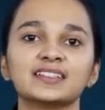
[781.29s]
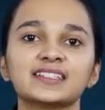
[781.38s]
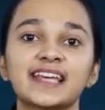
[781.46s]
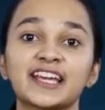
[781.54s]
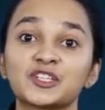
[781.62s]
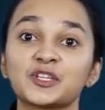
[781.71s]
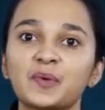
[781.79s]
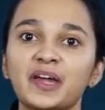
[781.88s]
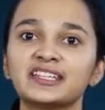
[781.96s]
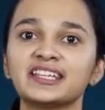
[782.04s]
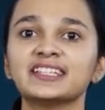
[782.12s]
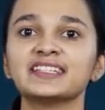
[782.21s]
Section
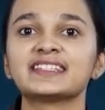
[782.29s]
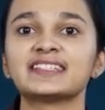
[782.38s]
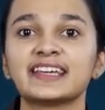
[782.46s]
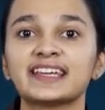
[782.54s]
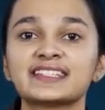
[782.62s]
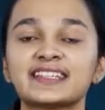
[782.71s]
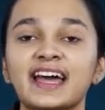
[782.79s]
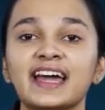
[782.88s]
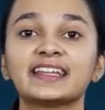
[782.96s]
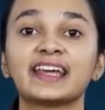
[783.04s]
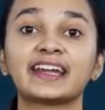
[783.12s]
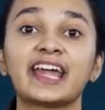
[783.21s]
20 says
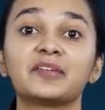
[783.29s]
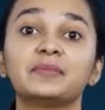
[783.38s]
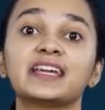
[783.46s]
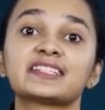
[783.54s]
that there can be